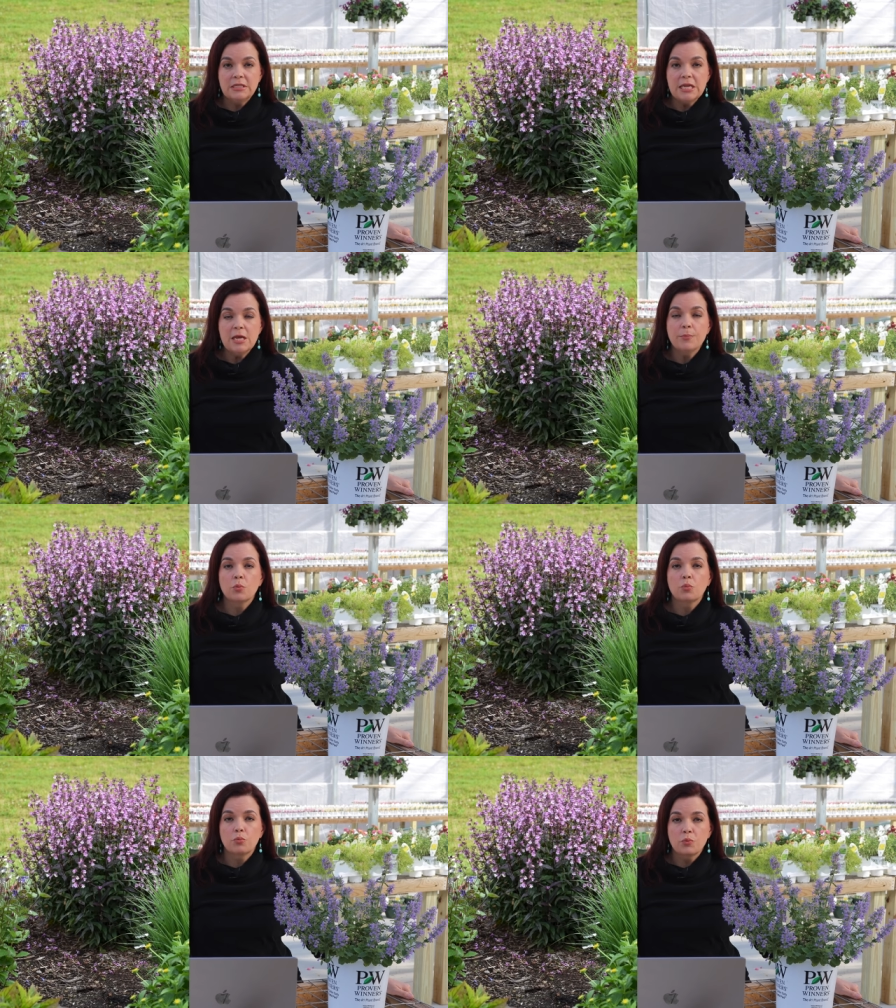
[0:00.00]
deep,
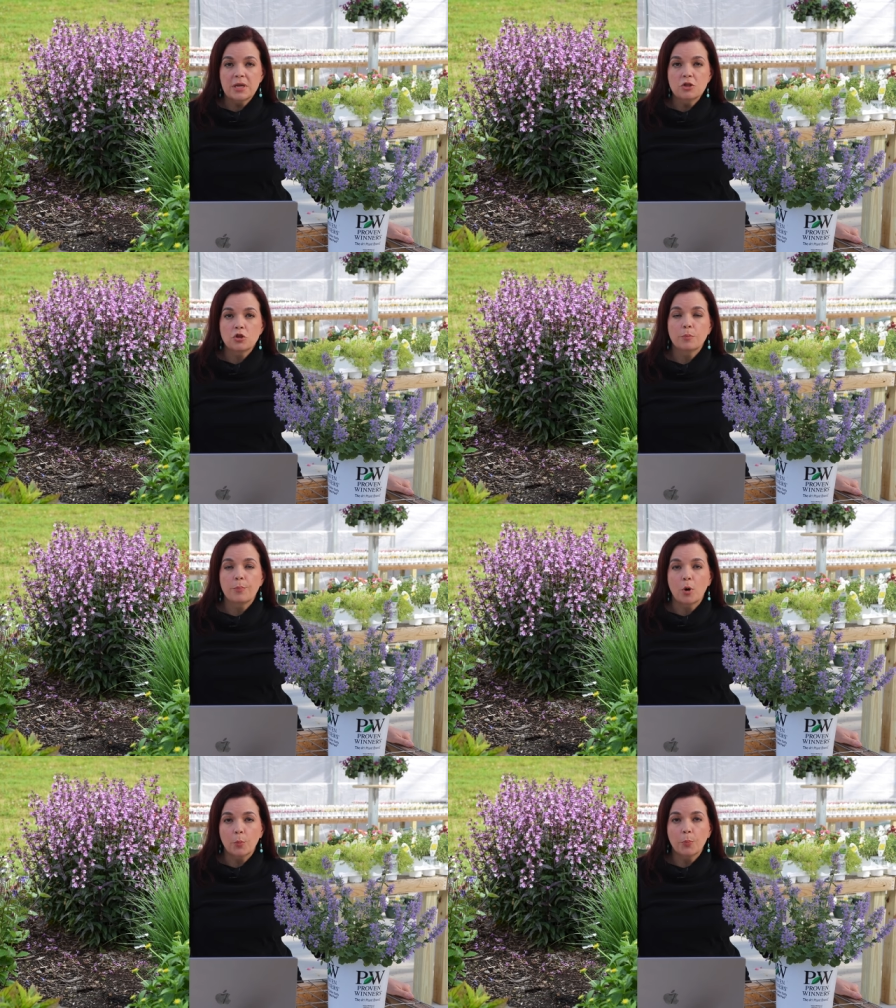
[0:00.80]
rich
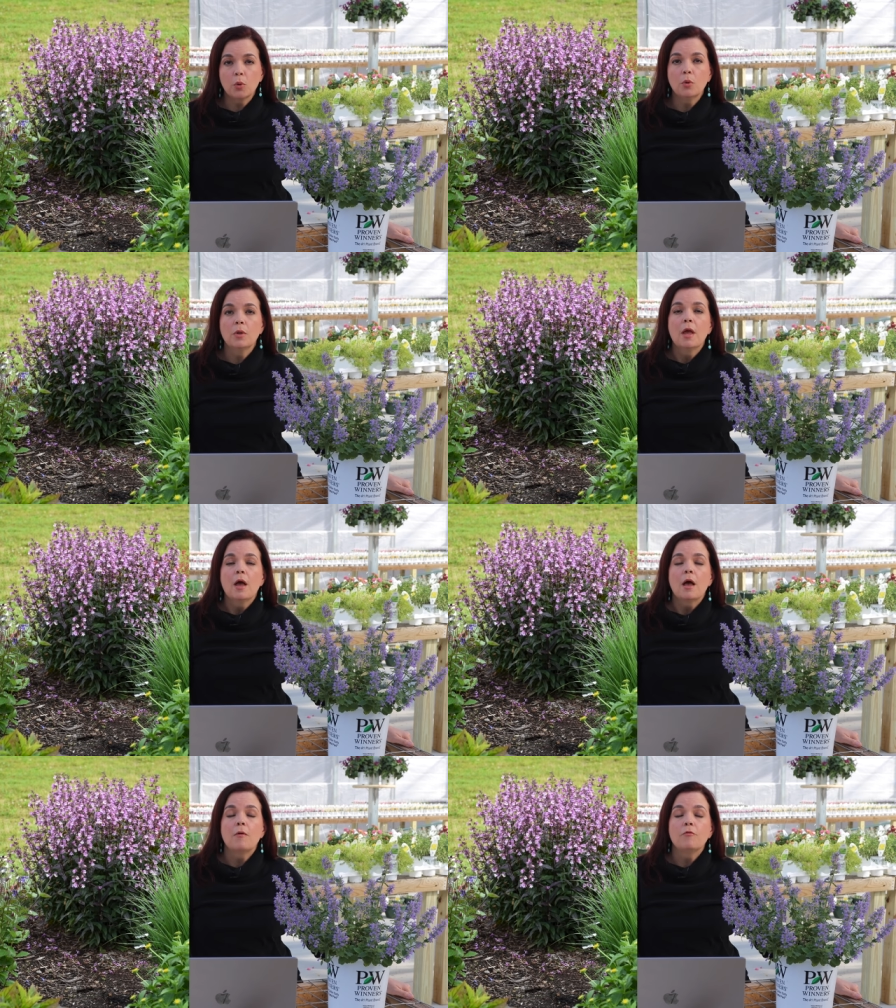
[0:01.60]
purple
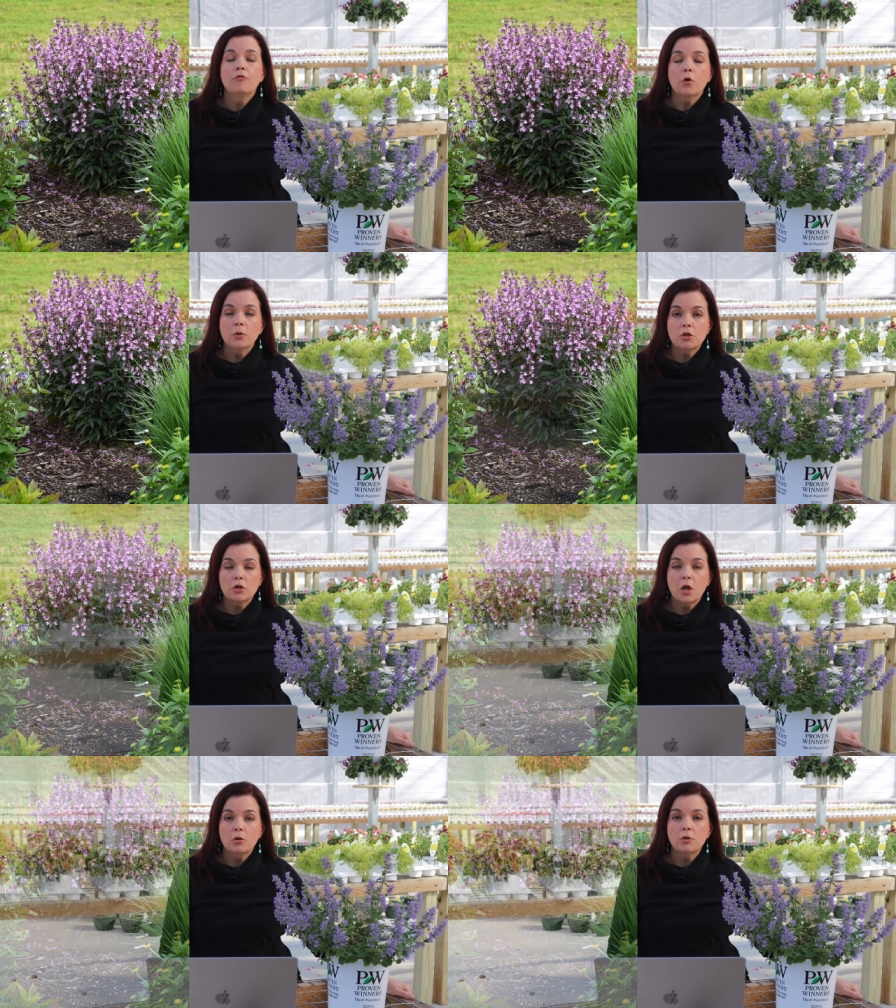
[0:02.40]
um,
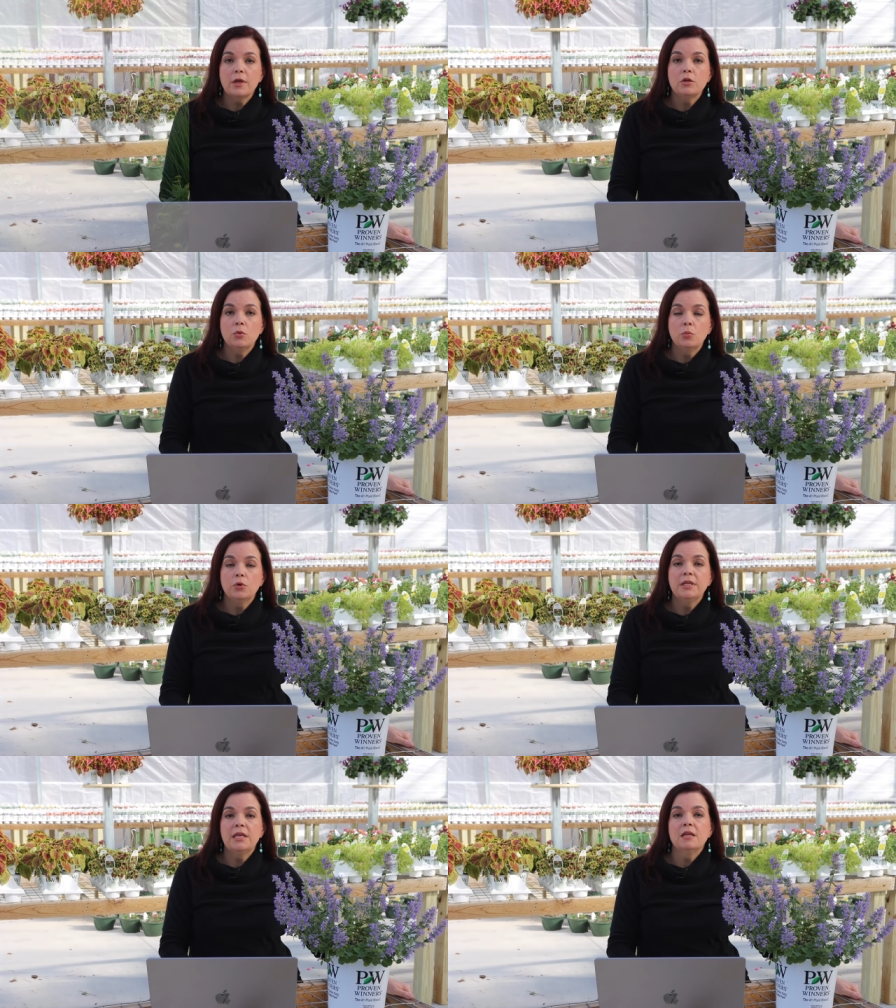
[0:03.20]
foliage color that you
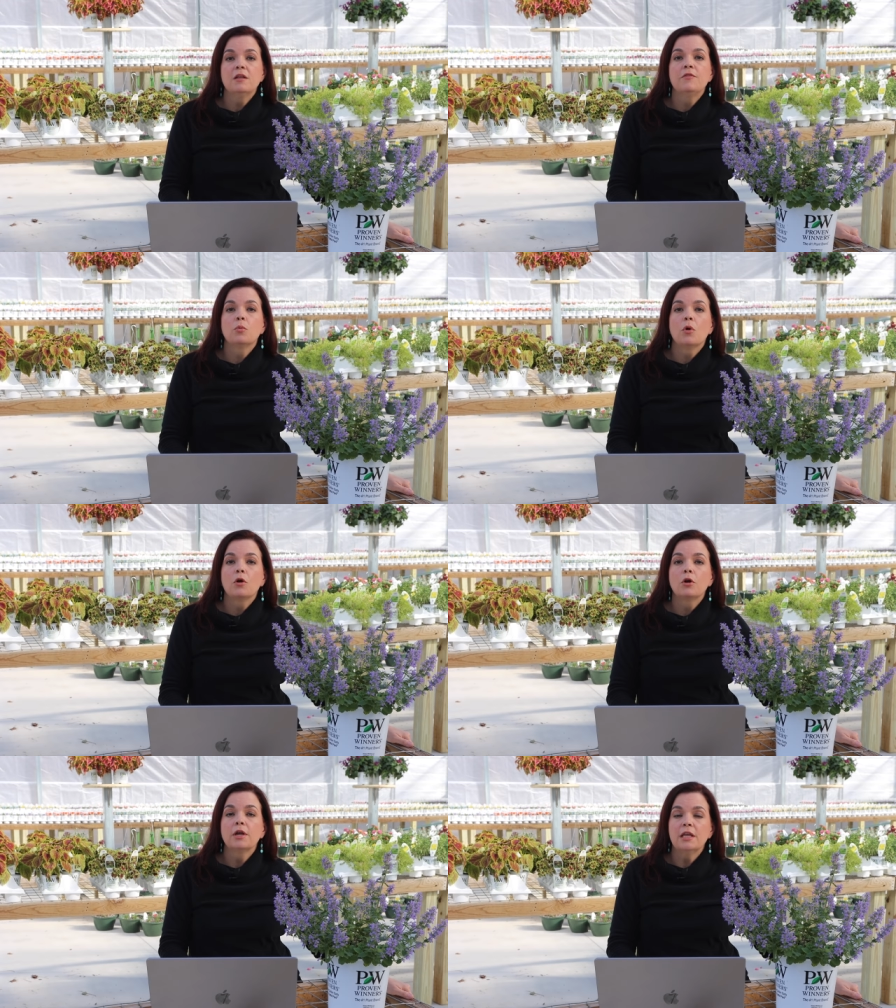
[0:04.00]
would get if it
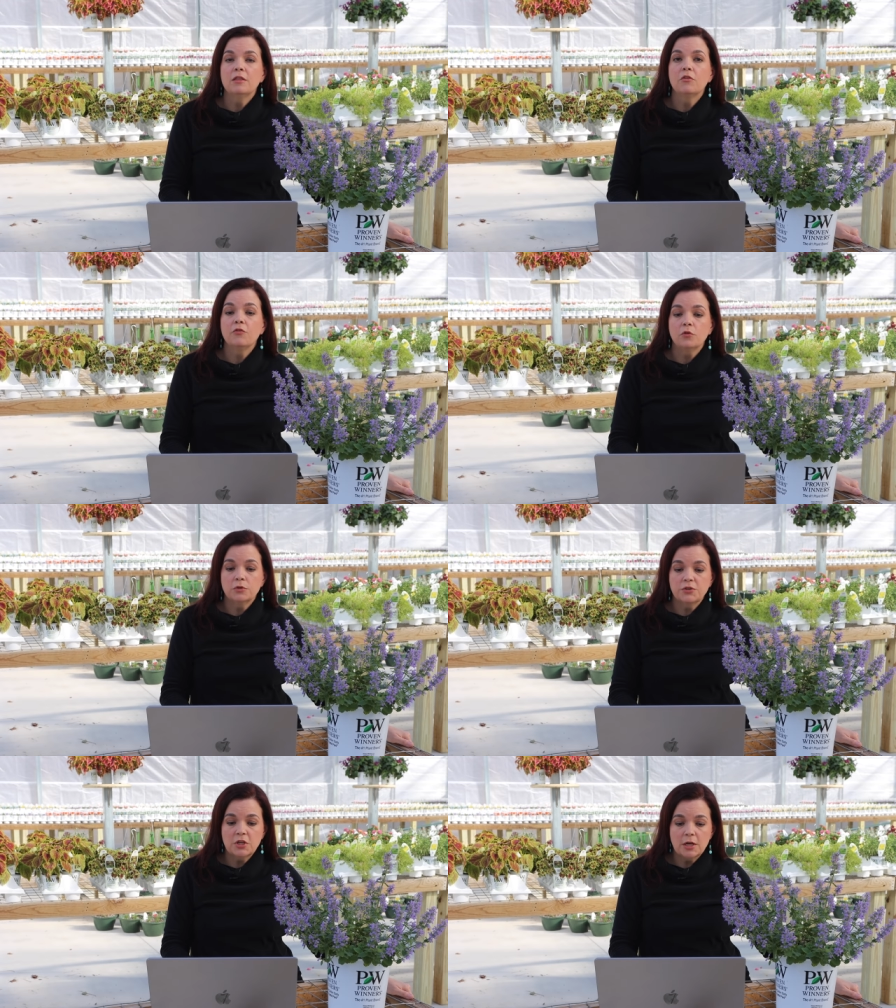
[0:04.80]
were in the
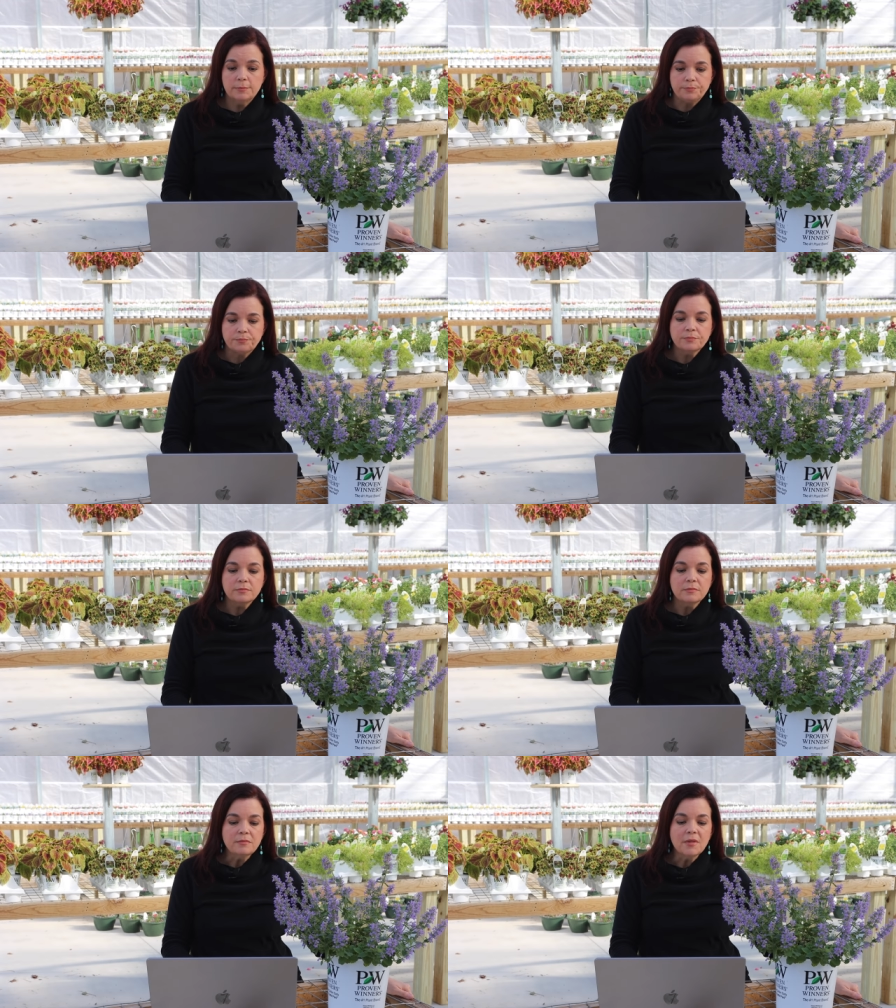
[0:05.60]
full sun.
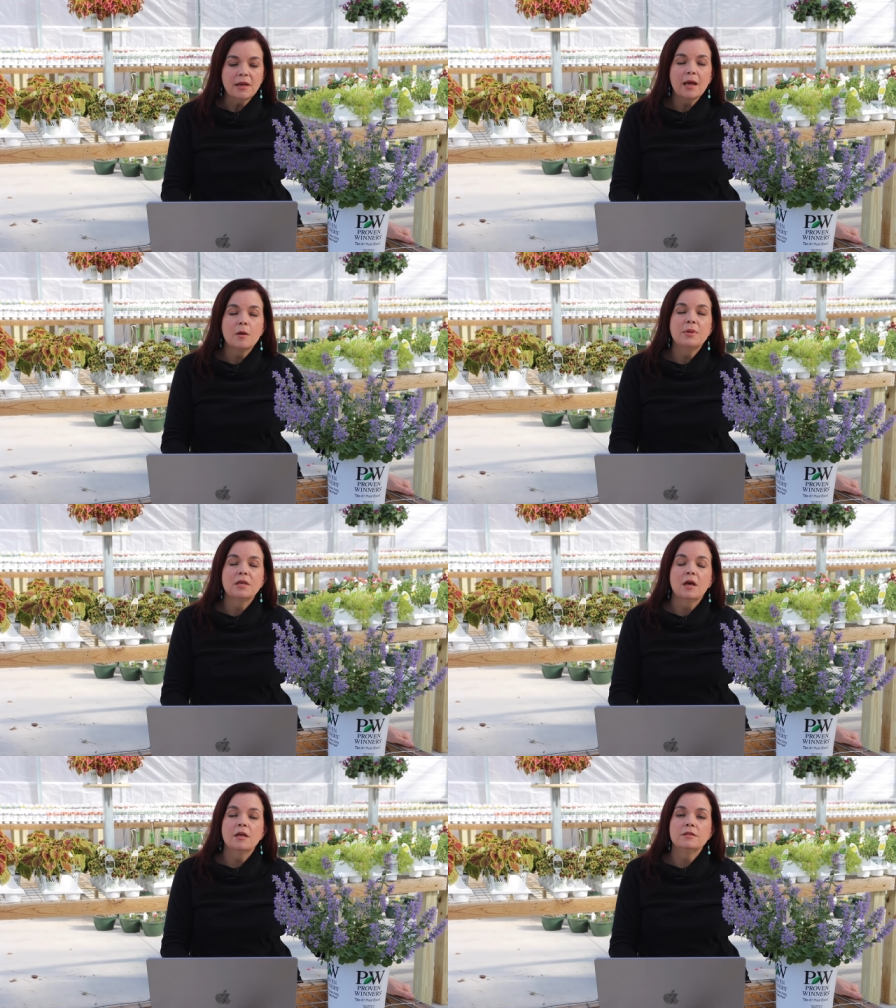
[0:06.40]
Now,
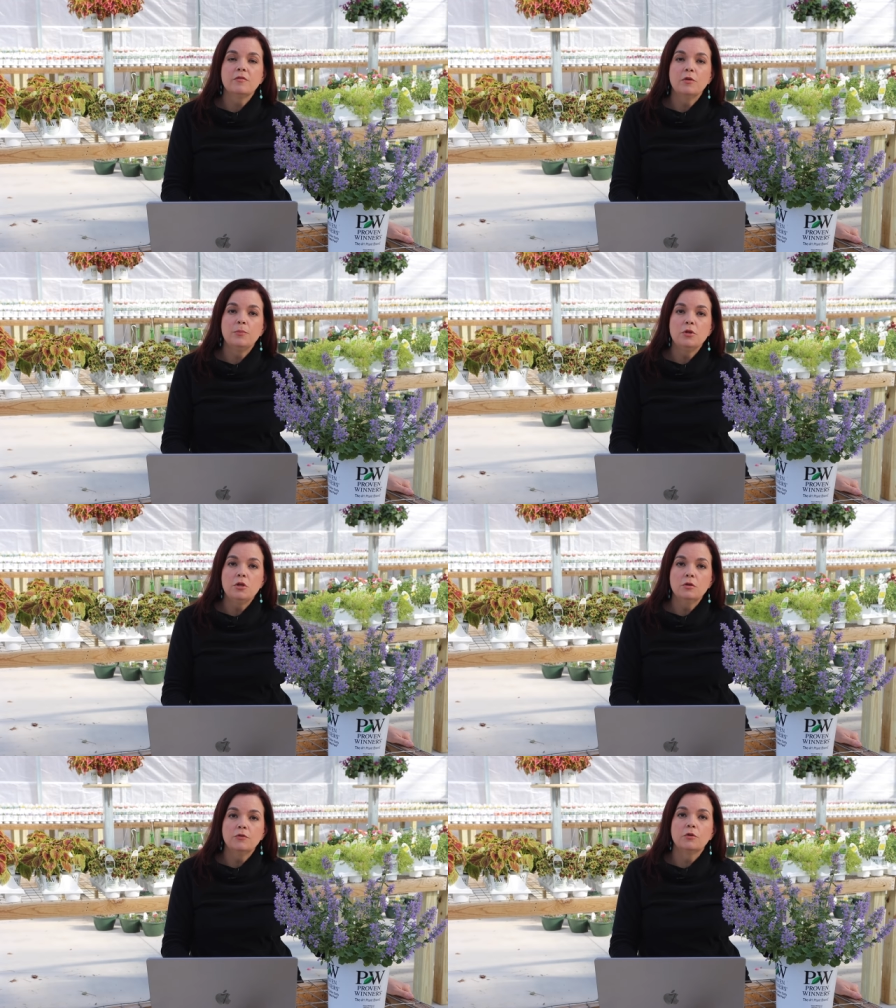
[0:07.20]
because of the
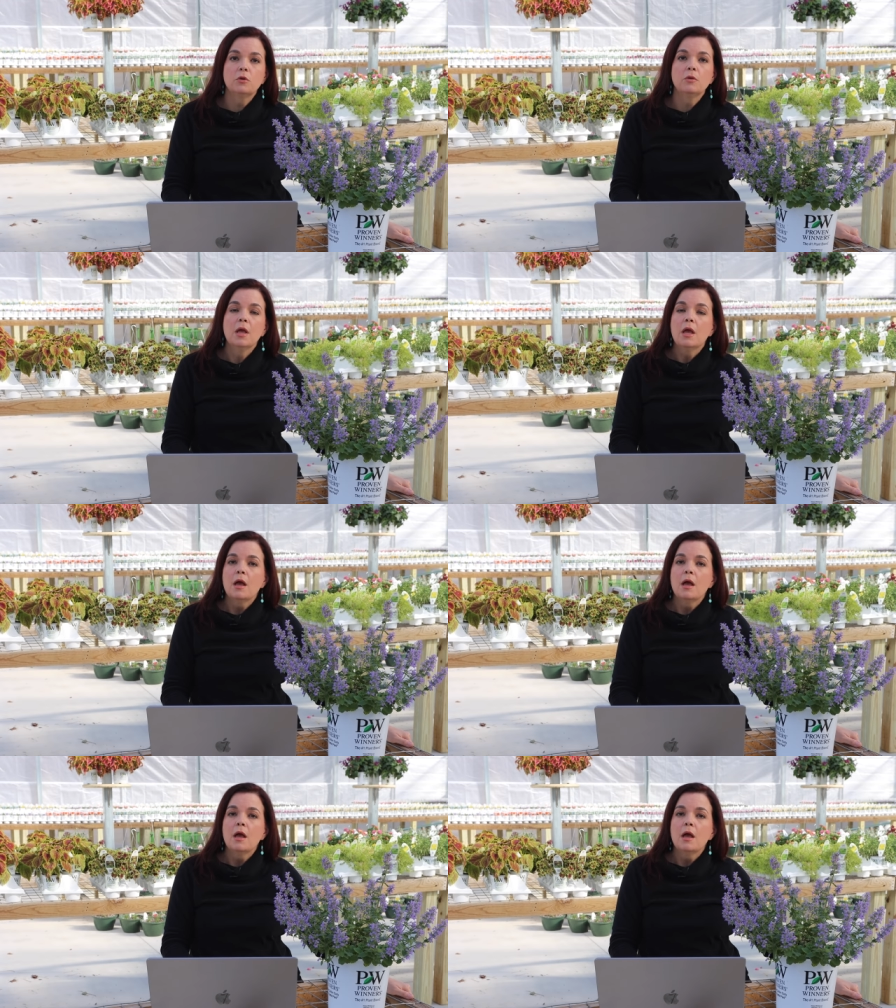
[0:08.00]
beautiful